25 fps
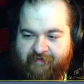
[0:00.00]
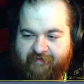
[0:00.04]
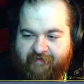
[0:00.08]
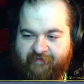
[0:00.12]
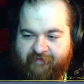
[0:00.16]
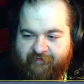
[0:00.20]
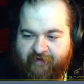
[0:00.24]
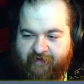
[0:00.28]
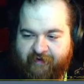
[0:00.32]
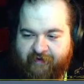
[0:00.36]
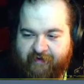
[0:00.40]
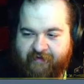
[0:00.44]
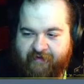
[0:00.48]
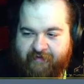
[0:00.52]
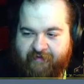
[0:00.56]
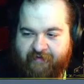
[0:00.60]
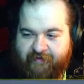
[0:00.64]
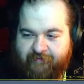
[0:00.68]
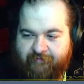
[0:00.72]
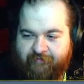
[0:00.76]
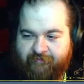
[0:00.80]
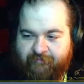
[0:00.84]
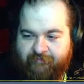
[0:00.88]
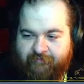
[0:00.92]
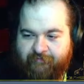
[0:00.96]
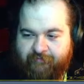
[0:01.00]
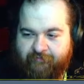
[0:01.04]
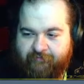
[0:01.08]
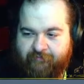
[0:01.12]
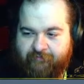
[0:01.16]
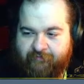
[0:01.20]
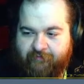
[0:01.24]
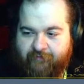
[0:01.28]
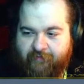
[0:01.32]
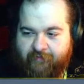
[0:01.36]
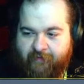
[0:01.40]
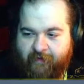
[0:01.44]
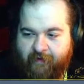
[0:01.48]
fucking
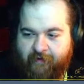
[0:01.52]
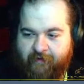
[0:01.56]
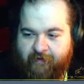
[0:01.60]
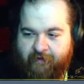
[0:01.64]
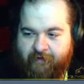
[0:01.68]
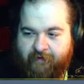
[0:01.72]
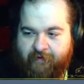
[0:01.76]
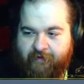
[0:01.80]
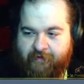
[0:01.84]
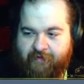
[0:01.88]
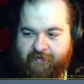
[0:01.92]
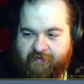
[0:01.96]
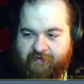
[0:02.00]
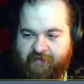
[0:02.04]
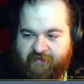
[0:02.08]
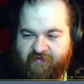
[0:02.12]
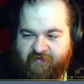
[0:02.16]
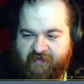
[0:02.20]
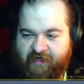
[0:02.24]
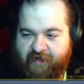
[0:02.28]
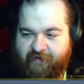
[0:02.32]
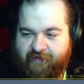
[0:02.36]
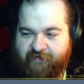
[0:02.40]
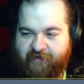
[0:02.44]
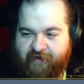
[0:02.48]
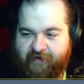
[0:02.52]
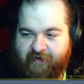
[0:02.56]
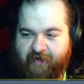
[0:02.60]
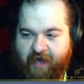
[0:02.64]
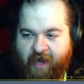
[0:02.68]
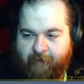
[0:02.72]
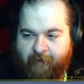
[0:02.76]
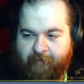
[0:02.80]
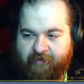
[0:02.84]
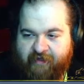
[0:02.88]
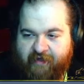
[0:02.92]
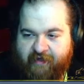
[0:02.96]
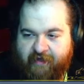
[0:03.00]
do anything
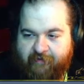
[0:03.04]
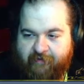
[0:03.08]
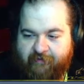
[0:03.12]
complicated,